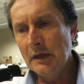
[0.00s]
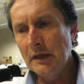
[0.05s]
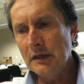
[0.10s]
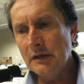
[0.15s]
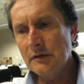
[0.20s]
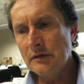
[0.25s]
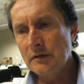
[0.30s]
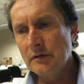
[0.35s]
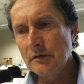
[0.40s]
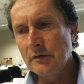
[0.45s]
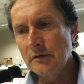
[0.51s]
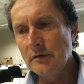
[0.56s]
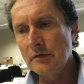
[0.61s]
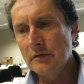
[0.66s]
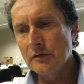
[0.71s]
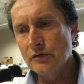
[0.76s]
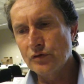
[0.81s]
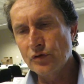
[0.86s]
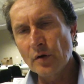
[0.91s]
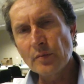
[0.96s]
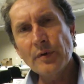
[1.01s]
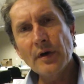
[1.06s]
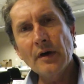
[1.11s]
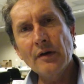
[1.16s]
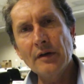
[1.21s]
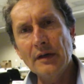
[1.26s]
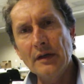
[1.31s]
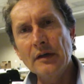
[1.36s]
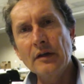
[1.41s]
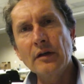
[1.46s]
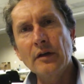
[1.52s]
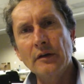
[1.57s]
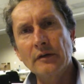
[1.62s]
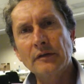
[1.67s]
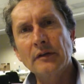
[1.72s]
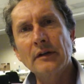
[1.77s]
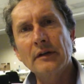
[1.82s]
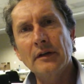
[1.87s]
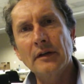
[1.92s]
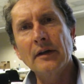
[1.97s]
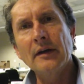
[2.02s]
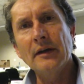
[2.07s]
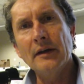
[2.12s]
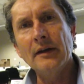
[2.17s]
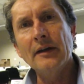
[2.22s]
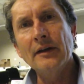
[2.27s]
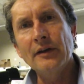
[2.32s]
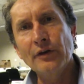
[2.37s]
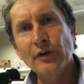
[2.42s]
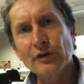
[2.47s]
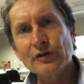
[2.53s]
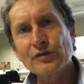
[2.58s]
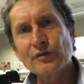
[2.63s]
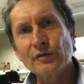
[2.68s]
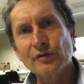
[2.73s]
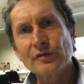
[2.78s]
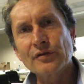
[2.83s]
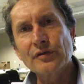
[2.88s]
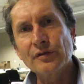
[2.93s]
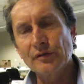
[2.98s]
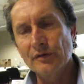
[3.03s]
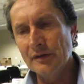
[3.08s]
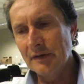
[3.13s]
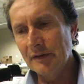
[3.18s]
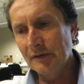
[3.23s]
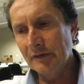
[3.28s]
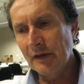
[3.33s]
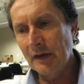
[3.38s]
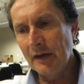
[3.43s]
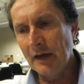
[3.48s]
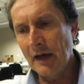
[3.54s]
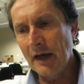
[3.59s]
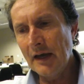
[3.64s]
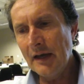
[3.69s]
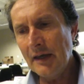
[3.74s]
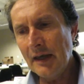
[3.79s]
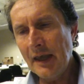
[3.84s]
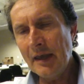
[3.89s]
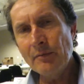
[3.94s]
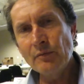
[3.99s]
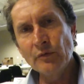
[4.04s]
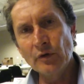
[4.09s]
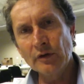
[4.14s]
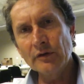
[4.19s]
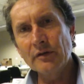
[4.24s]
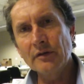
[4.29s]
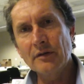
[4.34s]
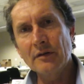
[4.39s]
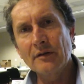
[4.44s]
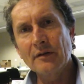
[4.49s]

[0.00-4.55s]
need to drop our egos a notch or two and say, I am not